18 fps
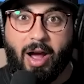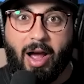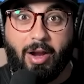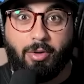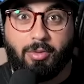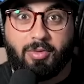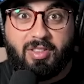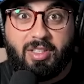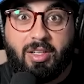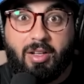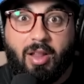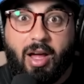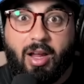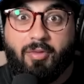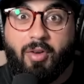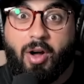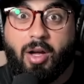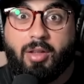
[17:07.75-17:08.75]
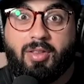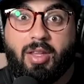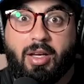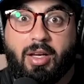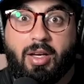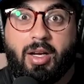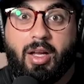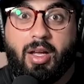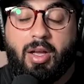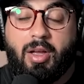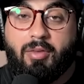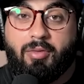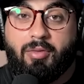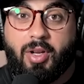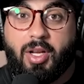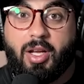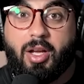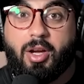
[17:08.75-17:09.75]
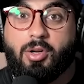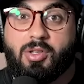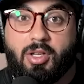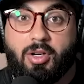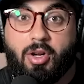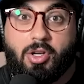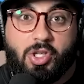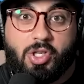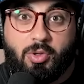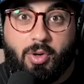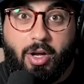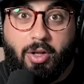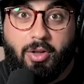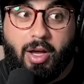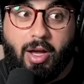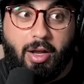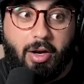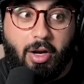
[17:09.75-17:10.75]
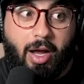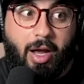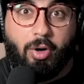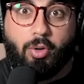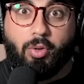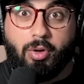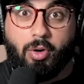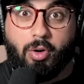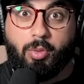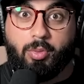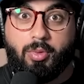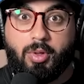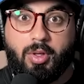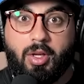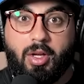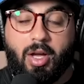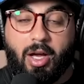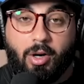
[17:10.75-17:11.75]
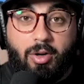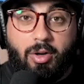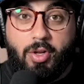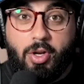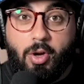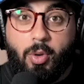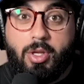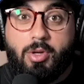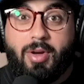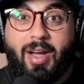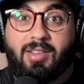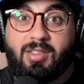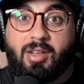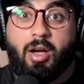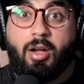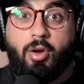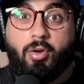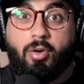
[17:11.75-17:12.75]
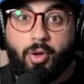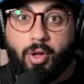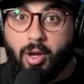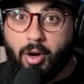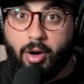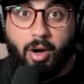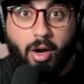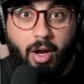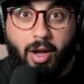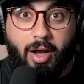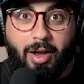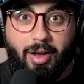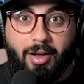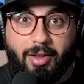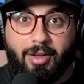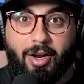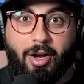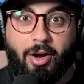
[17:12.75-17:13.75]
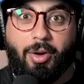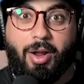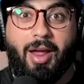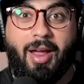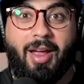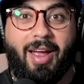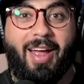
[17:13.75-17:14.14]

I don't see a lot of hunting videos in Australia. I don't know. I don't even know what you guys hunt over there, you know?